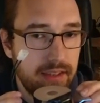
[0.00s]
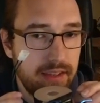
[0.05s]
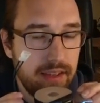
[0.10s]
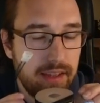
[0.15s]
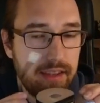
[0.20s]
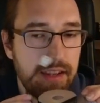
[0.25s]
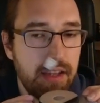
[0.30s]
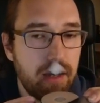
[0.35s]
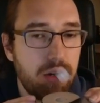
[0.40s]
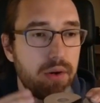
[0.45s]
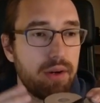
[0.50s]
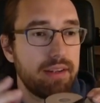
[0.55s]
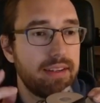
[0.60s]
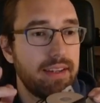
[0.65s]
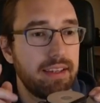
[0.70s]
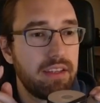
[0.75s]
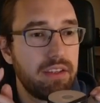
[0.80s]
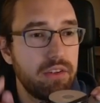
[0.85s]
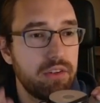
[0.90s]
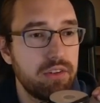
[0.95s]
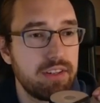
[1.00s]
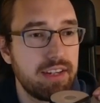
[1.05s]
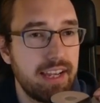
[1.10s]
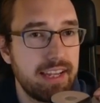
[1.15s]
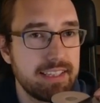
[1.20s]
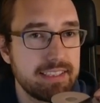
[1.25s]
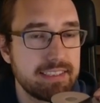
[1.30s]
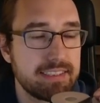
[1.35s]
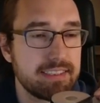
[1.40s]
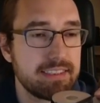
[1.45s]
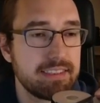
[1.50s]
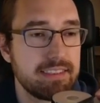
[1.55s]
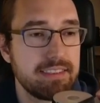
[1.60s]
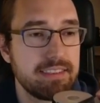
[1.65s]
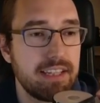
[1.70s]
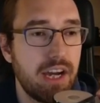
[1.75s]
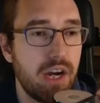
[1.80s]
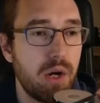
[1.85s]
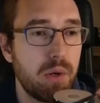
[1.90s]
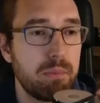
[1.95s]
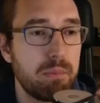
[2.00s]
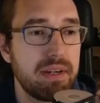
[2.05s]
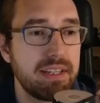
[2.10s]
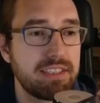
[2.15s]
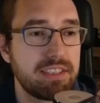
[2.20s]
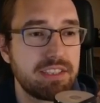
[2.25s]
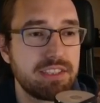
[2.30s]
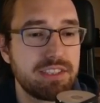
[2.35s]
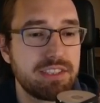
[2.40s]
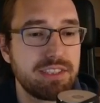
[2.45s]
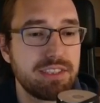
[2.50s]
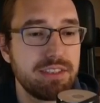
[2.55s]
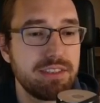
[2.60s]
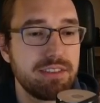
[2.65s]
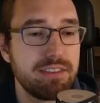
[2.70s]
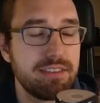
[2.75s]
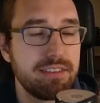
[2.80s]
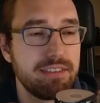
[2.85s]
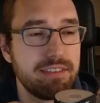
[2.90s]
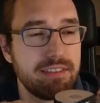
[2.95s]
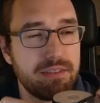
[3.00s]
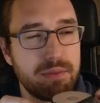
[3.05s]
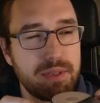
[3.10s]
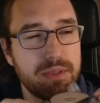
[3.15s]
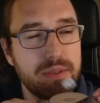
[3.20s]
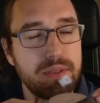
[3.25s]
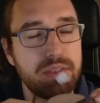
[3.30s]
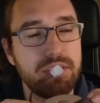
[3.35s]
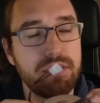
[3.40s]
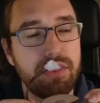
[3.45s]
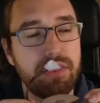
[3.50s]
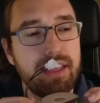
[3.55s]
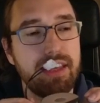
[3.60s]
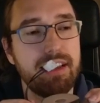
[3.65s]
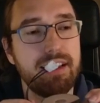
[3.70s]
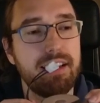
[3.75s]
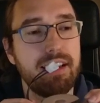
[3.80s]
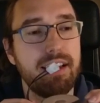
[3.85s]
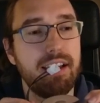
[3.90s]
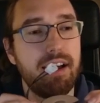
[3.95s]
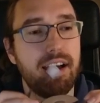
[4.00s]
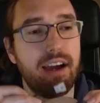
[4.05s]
And now I take your guess, what do you think,